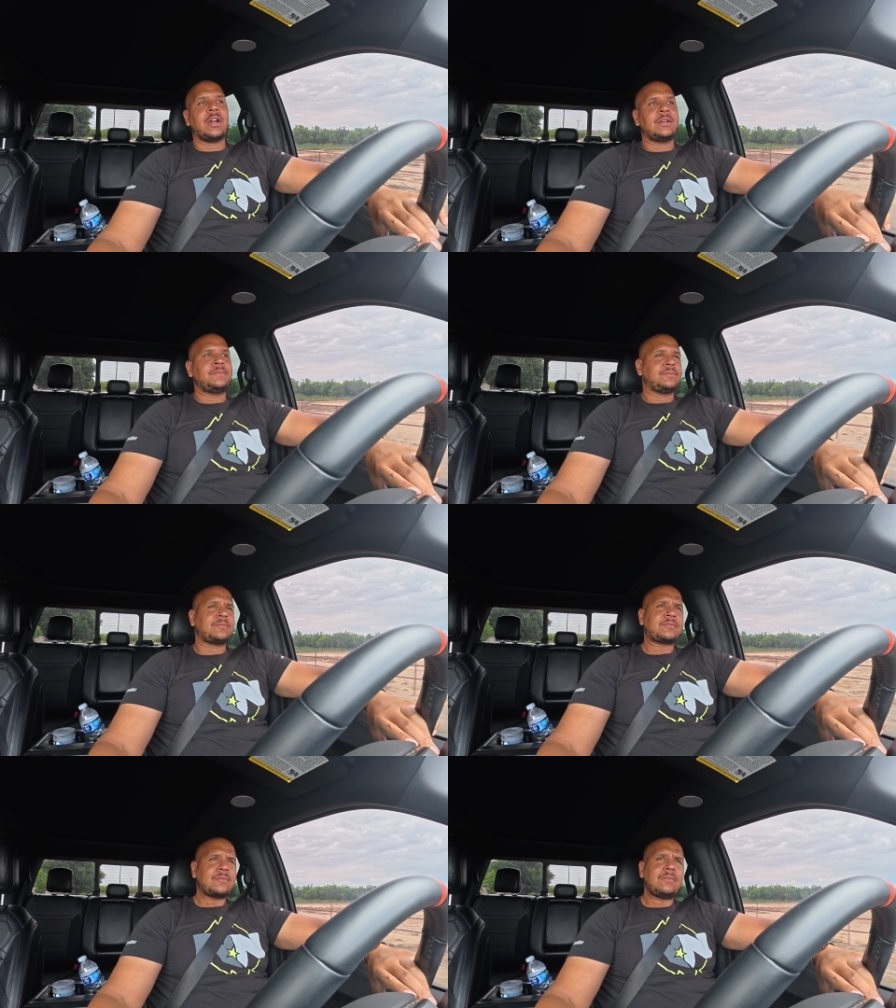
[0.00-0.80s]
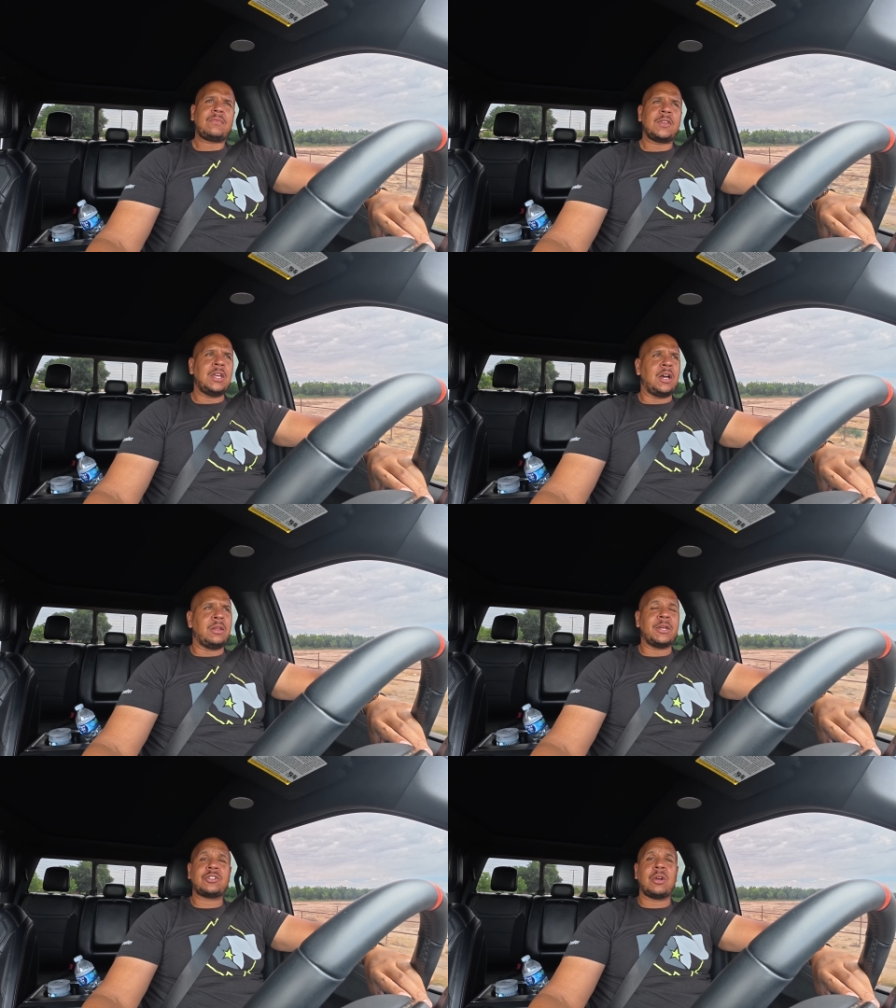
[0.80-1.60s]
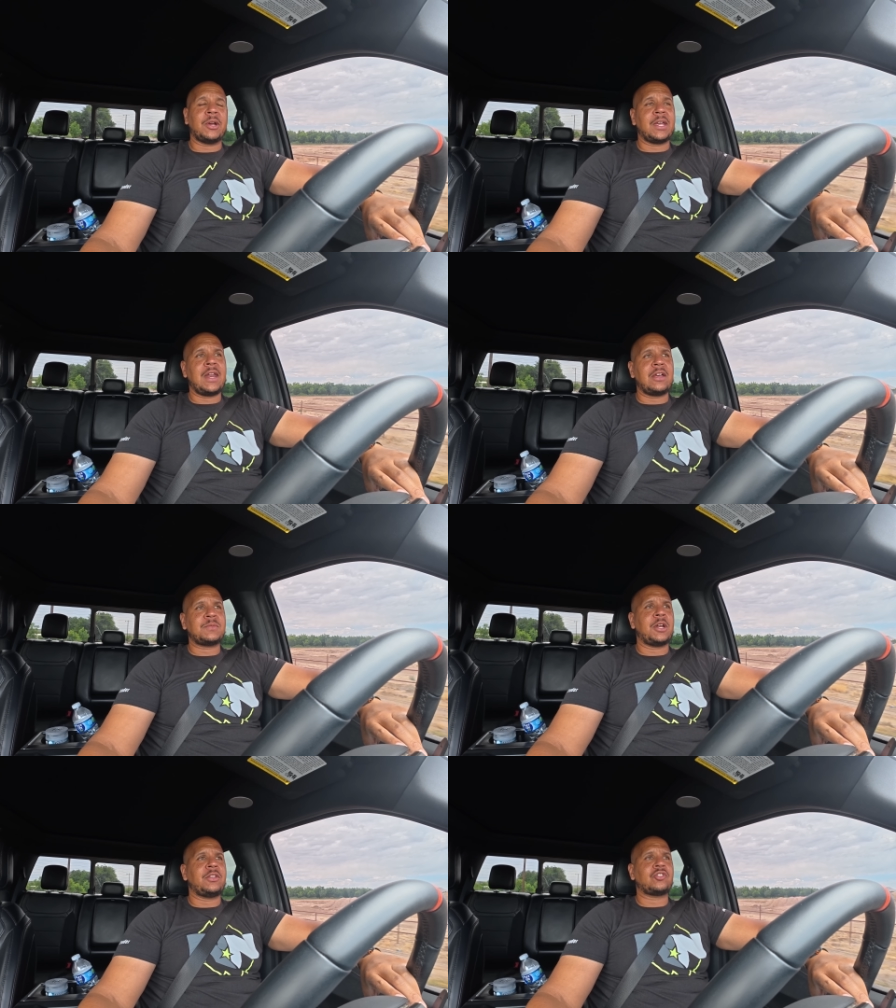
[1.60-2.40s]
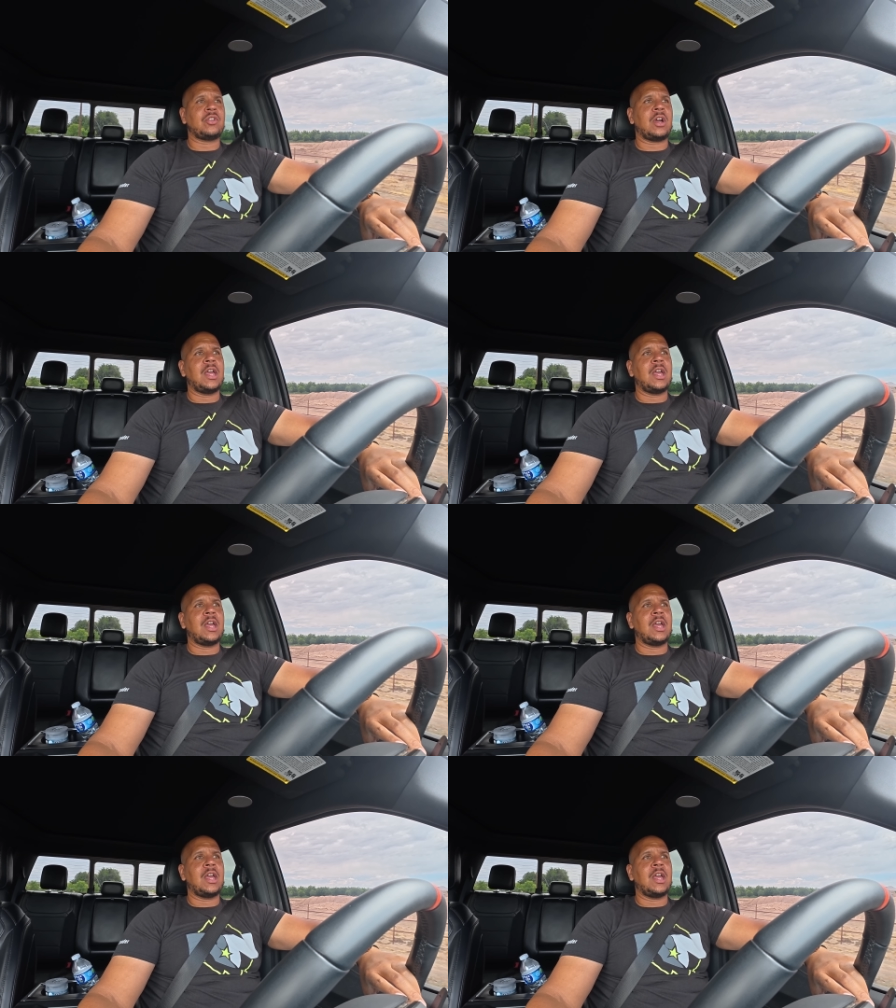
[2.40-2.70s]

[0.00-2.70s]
The big turbo kit now has been on this truck,